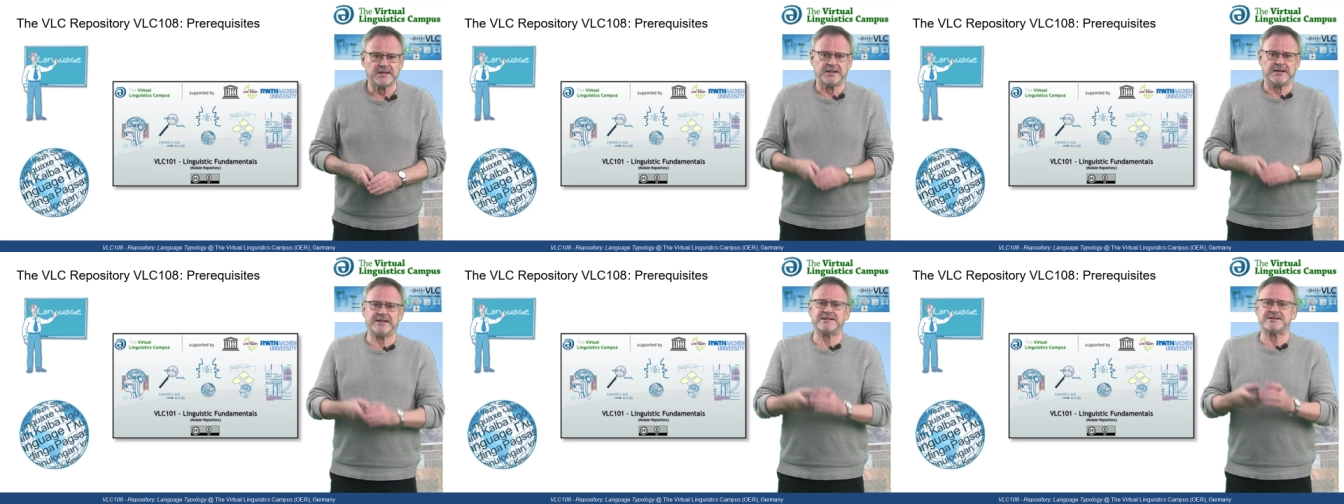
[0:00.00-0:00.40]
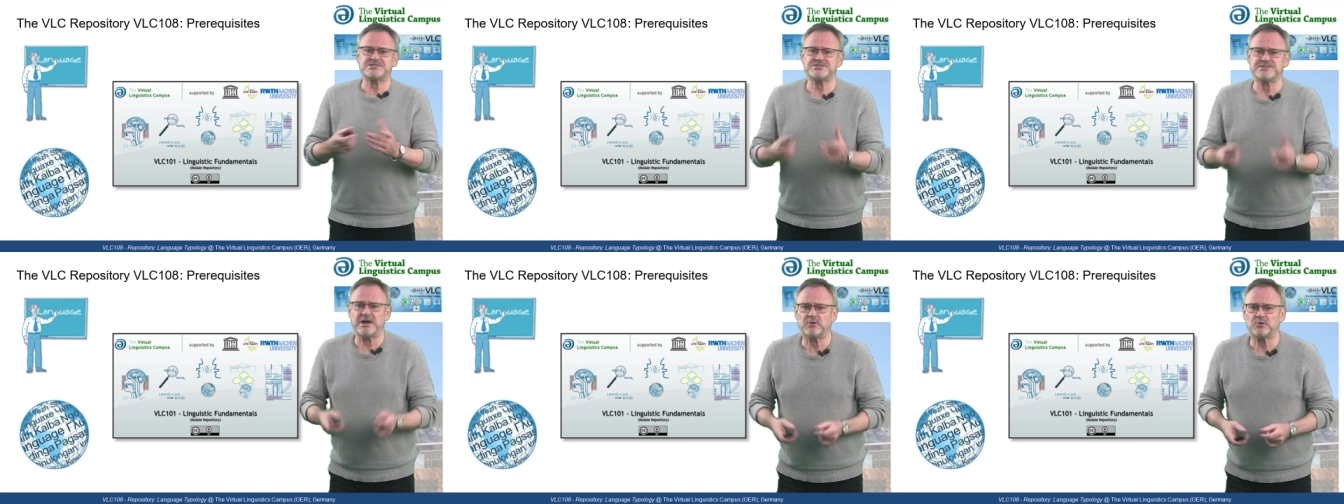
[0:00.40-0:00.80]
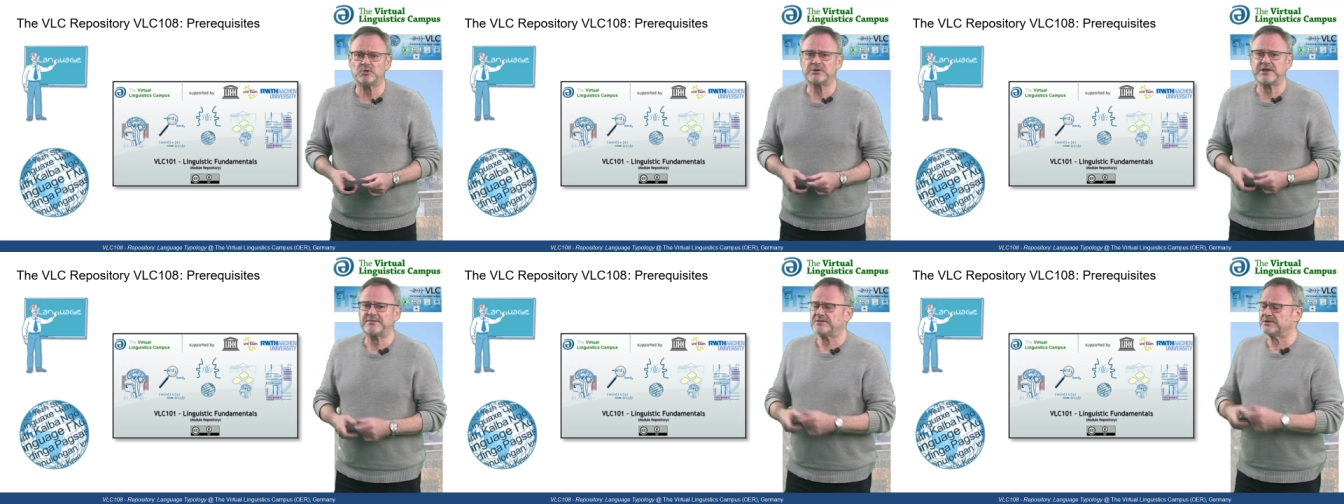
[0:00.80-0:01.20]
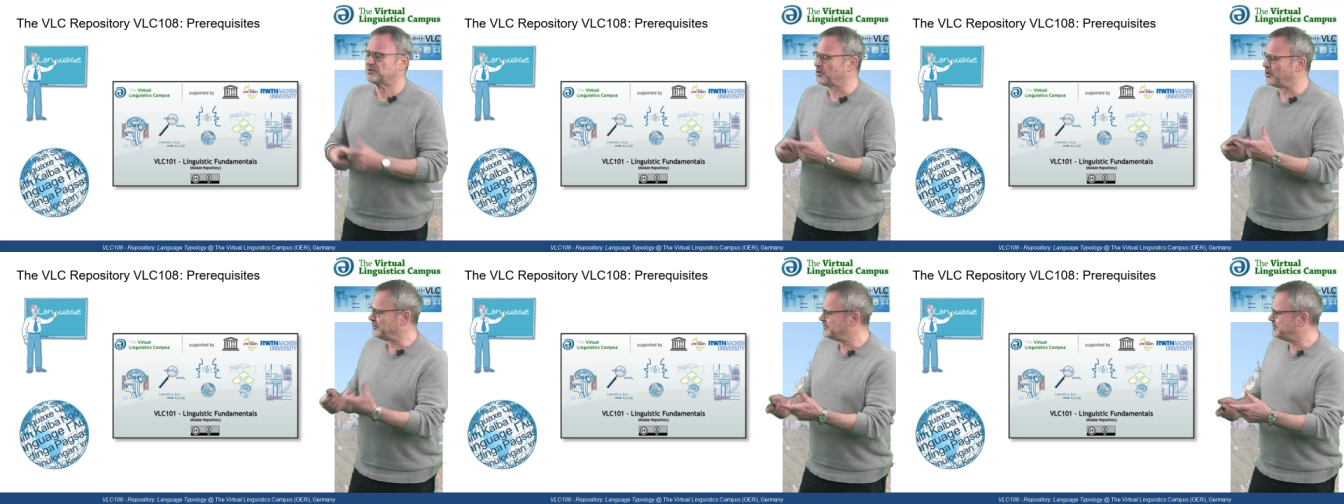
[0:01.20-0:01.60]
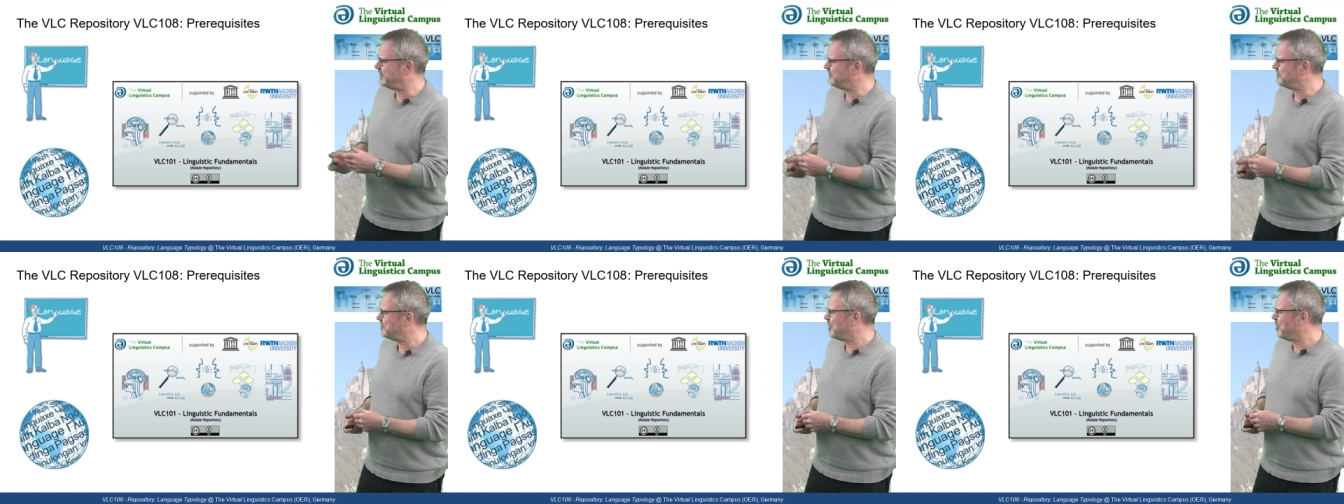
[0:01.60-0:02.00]
Let us now look at the
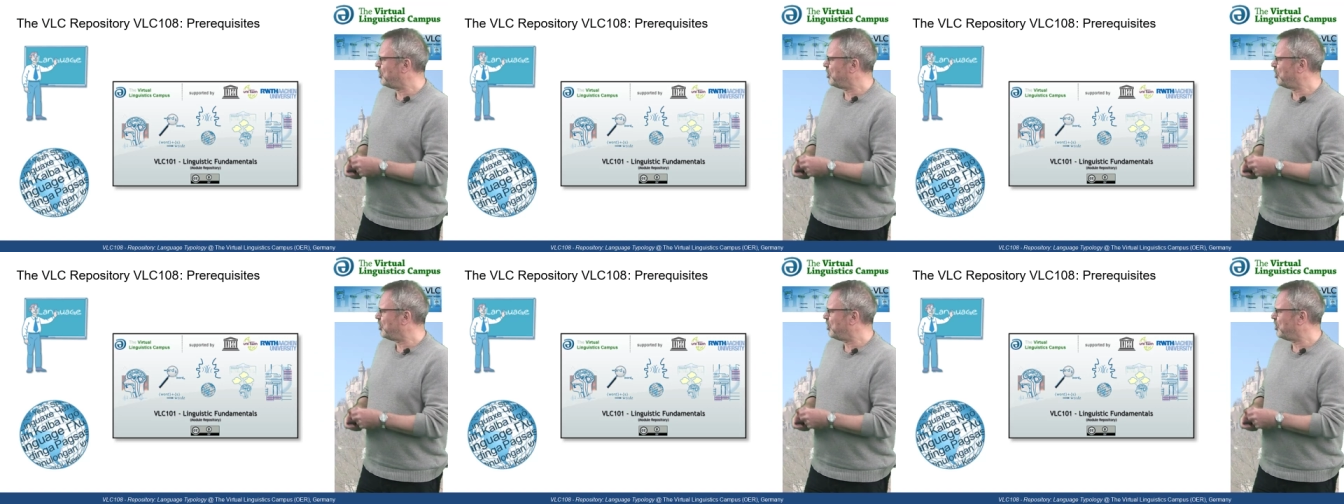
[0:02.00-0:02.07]
content